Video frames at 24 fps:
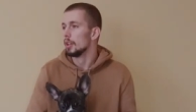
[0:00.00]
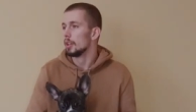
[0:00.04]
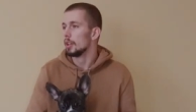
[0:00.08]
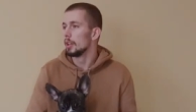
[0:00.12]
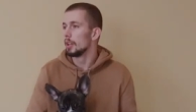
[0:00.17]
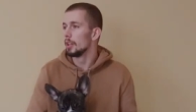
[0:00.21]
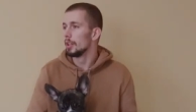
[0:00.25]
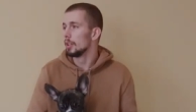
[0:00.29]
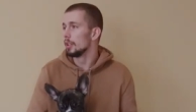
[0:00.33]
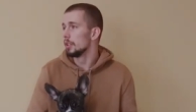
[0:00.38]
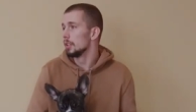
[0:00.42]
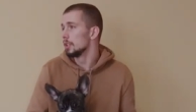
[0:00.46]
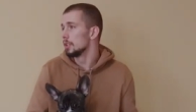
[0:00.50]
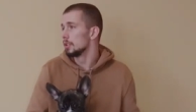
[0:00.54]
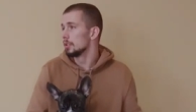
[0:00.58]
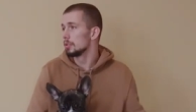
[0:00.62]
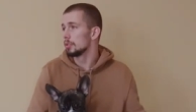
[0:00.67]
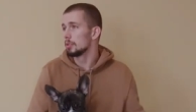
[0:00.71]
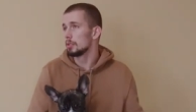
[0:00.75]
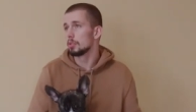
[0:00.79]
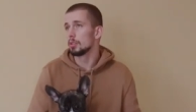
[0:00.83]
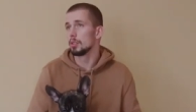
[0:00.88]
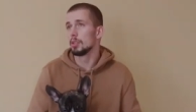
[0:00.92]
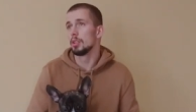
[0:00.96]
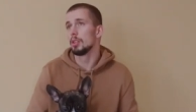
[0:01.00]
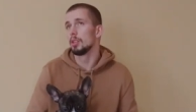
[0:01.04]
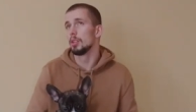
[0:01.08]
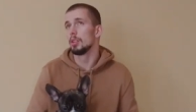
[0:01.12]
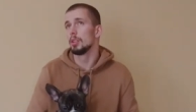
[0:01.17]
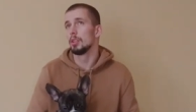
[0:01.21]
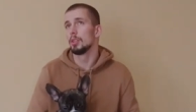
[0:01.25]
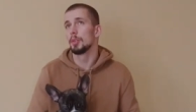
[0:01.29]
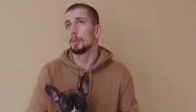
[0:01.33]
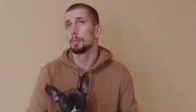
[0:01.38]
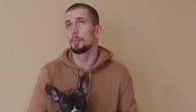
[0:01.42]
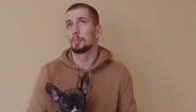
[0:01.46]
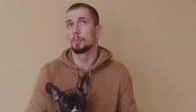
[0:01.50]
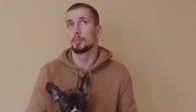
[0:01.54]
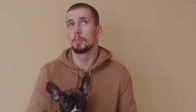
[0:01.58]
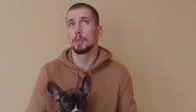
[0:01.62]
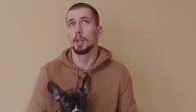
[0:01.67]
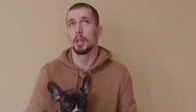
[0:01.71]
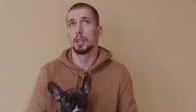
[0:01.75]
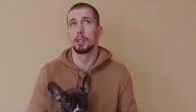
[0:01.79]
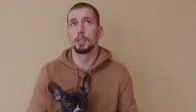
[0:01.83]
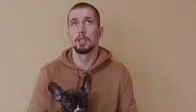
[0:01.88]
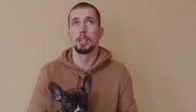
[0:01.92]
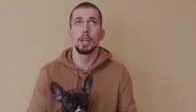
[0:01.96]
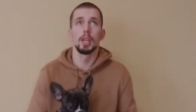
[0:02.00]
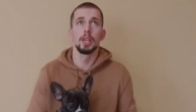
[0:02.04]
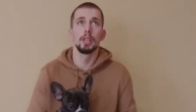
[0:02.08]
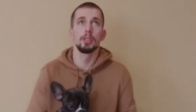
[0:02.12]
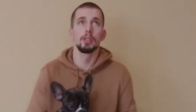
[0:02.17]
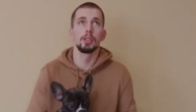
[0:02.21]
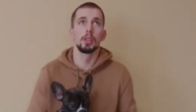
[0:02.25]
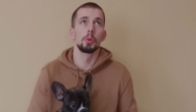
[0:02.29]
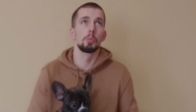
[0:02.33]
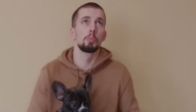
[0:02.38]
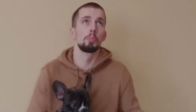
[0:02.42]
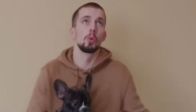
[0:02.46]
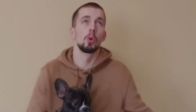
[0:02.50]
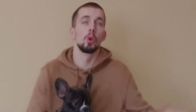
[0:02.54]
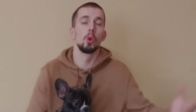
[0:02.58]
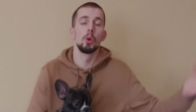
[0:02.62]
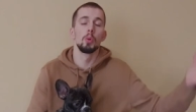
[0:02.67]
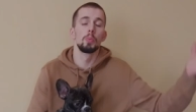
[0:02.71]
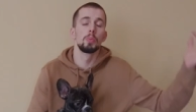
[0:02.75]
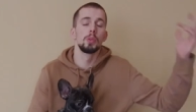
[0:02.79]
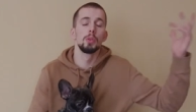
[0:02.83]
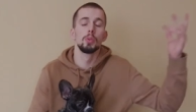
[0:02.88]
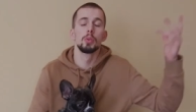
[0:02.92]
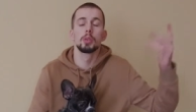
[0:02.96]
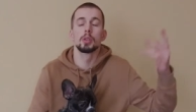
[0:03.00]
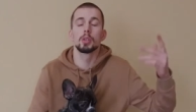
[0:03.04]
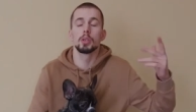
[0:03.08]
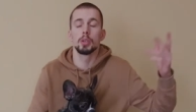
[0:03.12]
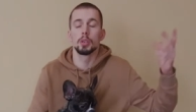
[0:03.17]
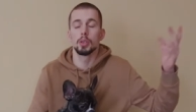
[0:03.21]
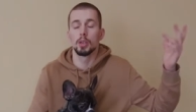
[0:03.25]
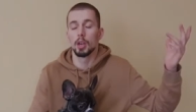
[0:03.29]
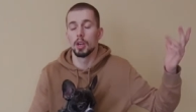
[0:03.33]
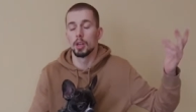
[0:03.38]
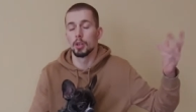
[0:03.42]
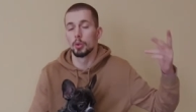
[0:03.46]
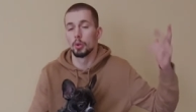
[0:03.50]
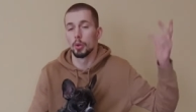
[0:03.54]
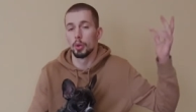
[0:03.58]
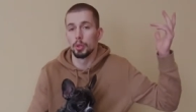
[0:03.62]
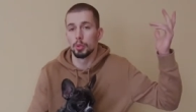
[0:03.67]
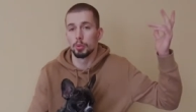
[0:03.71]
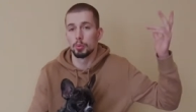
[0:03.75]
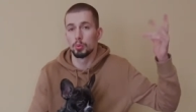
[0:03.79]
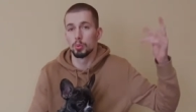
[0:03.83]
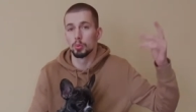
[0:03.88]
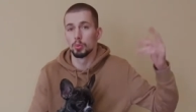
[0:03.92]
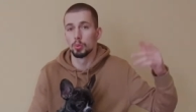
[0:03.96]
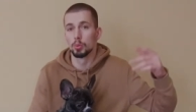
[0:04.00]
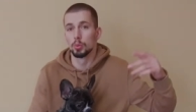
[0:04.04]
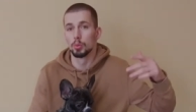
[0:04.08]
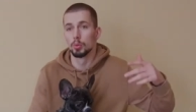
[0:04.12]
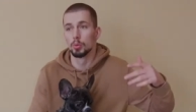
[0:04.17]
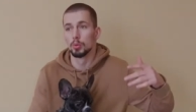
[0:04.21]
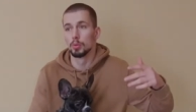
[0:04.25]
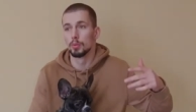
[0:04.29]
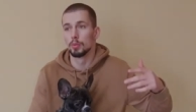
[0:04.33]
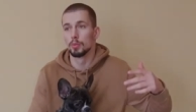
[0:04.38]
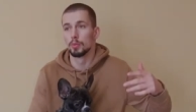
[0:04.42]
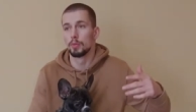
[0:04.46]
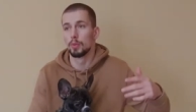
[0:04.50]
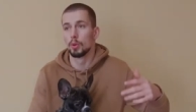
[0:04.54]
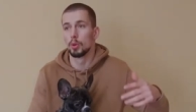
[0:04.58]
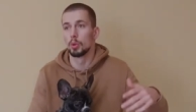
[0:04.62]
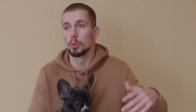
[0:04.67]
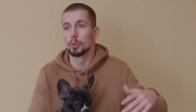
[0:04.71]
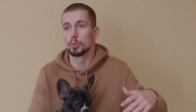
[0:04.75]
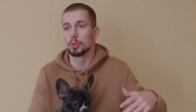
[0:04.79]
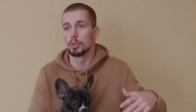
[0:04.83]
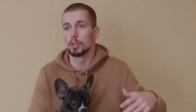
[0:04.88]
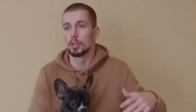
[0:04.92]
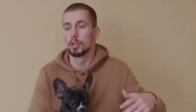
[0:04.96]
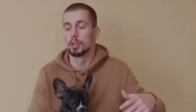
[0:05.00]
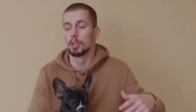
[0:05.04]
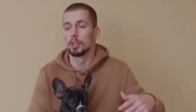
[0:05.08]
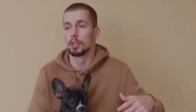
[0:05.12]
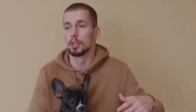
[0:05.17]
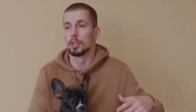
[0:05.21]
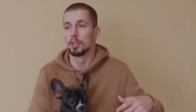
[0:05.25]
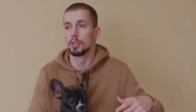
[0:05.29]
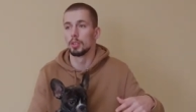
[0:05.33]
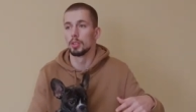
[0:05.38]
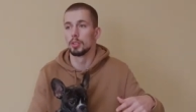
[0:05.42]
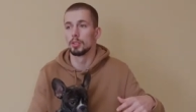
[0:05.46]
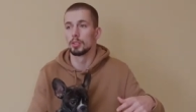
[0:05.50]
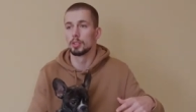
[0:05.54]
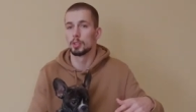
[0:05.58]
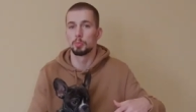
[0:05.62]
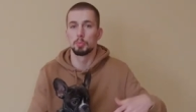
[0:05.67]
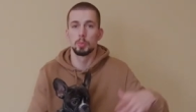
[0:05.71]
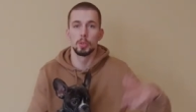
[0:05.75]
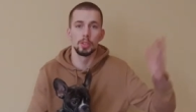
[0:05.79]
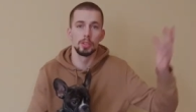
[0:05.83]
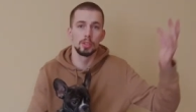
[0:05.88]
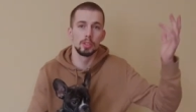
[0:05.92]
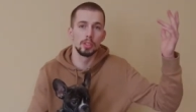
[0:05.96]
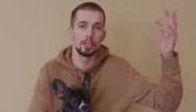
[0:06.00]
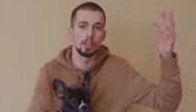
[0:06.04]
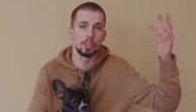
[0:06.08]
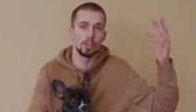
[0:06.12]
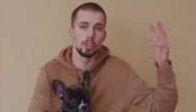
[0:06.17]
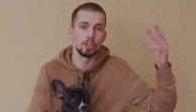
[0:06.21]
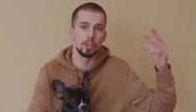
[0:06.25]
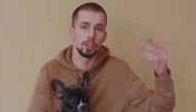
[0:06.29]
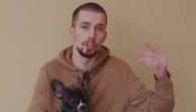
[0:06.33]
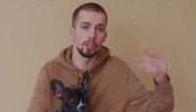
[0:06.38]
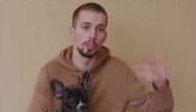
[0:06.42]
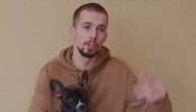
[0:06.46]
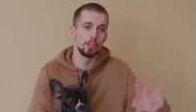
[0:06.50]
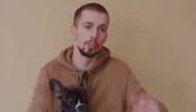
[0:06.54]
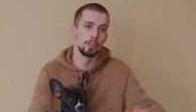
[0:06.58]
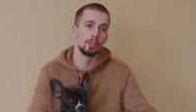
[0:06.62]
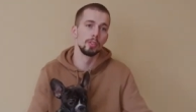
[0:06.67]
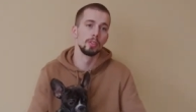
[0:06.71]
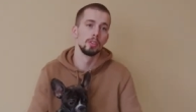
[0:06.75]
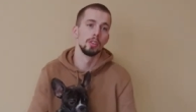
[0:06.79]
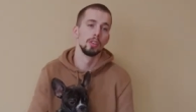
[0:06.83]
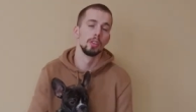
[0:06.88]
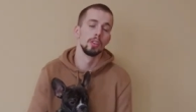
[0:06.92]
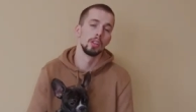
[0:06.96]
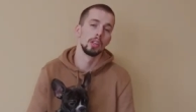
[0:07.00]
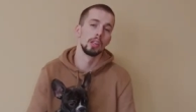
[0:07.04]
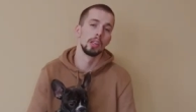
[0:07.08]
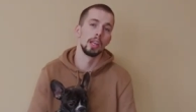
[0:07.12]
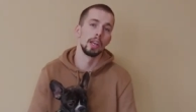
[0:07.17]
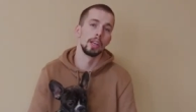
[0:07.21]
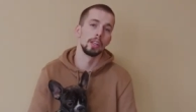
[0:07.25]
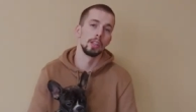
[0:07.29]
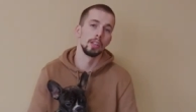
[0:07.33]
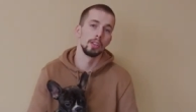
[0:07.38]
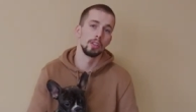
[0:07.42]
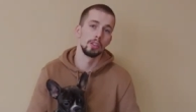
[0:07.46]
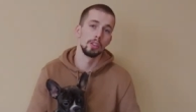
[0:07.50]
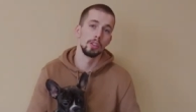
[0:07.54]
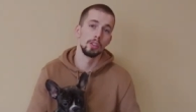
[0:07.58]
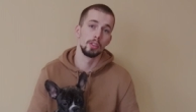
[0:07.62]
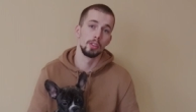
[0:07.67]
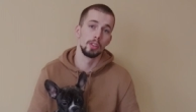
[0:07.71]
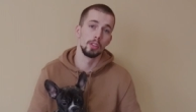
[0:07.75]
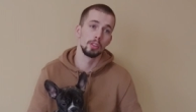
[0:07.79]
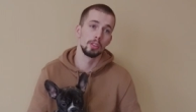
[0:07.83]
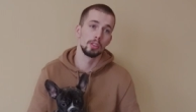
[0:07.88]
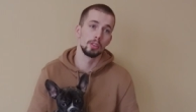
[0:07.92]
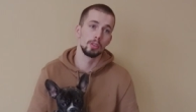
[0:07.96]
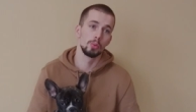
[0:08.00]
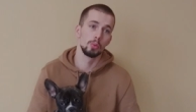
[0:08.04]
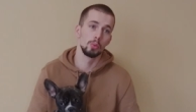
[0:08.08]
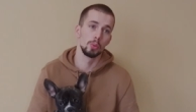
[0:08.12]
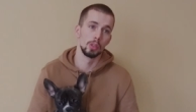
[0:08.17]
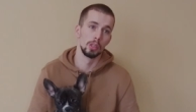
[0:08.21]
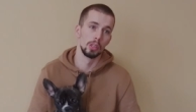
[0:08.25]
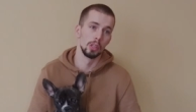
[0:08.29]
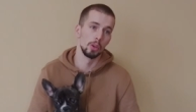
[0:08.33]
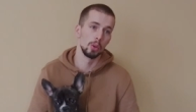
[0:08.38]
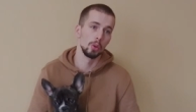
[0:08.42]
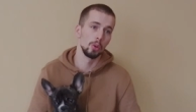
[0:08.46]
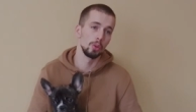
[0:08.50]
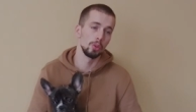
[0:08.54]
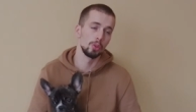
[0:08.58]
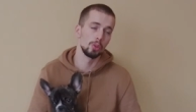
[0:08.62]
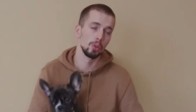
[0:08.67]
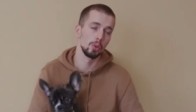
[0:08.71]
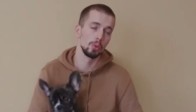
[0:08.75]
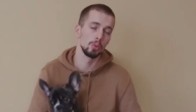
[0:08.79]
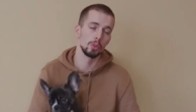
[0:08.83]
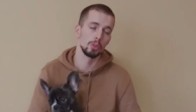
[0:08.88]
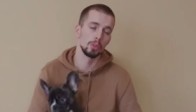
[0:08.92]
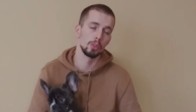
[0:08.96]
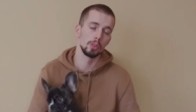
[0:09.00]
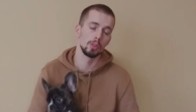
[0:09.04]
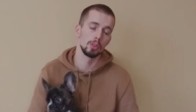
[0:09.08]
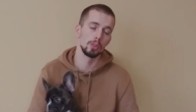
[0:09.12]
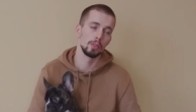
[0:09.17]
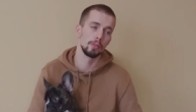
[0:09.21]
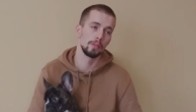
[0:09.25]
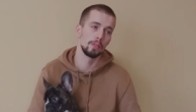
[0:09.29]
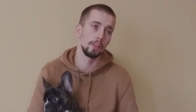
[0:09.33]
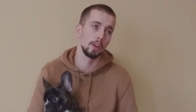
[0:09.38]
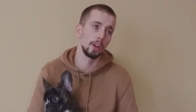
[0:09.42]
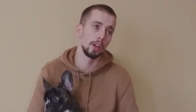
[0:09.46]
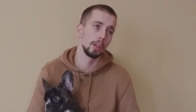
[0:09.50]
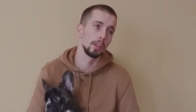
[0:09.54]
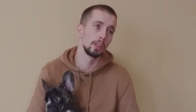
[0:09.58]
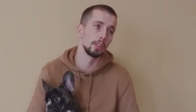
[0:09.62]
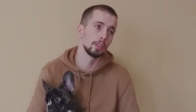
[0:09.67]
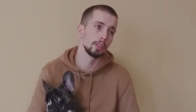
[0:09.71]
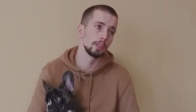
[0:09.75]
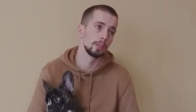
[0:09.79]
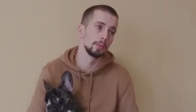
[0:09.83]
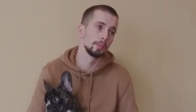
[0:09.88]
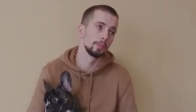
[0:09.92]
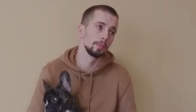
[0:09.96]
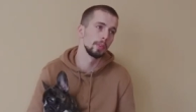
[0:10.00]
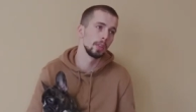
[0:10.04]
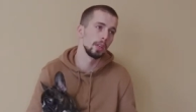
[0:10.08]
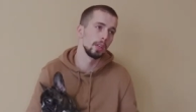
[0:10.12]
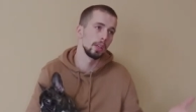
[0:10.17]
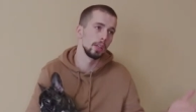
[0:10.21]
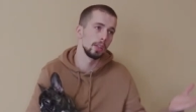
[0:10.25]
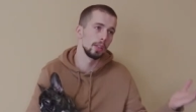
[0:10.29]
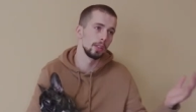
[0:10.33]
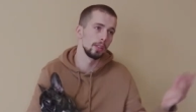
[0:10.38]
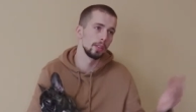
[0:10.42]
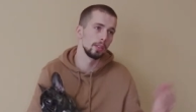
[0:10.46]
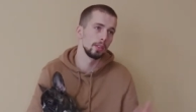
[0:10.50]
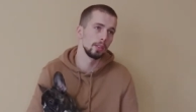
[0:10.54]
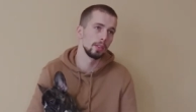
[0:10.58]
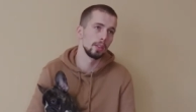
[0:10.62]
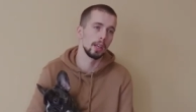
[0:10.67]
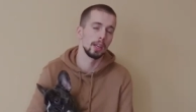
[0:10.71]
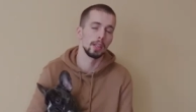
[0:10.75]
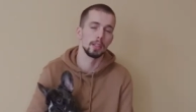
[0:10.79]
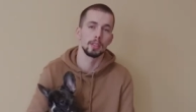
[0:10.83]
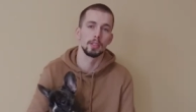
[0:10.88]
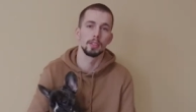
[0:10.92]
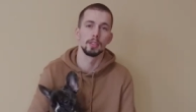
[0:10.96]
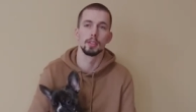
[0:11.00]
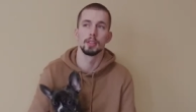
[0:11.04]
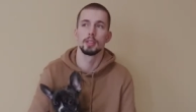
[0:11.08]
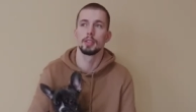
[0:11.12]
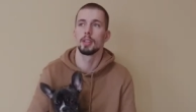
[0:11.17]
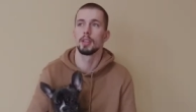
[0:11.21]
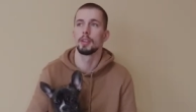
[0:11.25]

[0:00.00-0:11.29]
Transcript: And at the end, they probably are going to vote a split decision like they did with the Roy Jones fight. And that's it.